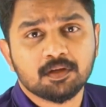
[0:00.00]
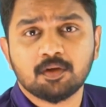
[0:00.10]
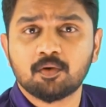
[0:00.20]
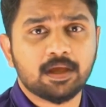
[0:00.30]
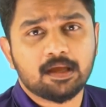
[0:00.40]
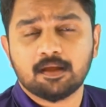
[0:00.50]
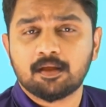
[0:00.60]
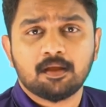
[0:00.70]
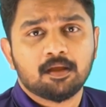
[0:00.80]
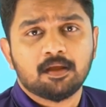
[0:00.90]
Okay,
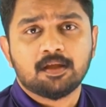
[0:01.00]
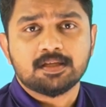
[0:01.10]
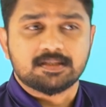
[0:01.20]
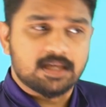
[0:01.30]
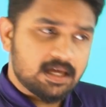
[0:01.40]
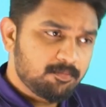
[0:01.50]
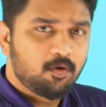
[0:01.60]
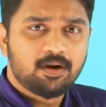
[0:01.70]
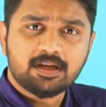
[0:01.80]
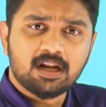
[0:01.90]
same
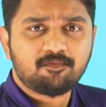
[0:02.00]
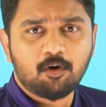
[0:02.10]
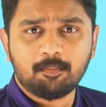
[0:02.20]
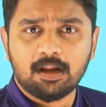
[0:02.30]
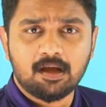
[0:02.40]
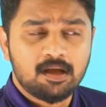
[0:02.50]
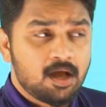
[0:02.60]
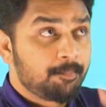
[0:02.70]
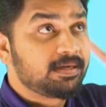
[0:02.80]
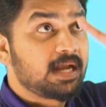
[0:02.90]
molecular formula
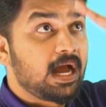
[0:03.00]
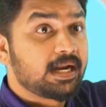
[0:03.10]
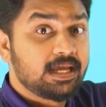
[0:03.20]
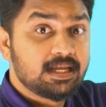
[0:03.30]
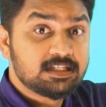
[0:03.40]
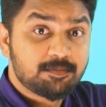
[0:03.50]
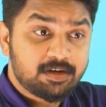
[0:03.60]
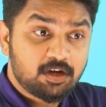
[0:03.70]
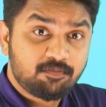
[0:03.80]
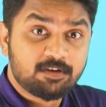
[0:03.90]
but
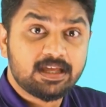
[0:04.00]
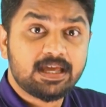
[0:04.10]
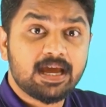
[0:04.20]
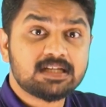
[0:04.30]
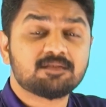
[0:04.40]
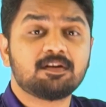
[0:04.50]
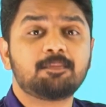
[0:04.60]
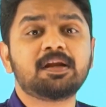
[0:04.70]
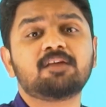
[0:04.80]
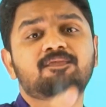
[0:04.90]
arrangement of ligands will
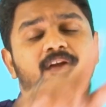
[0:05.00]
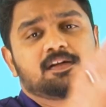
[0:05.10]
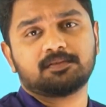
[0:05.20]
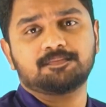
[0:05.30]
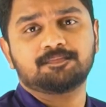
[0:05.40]
be different.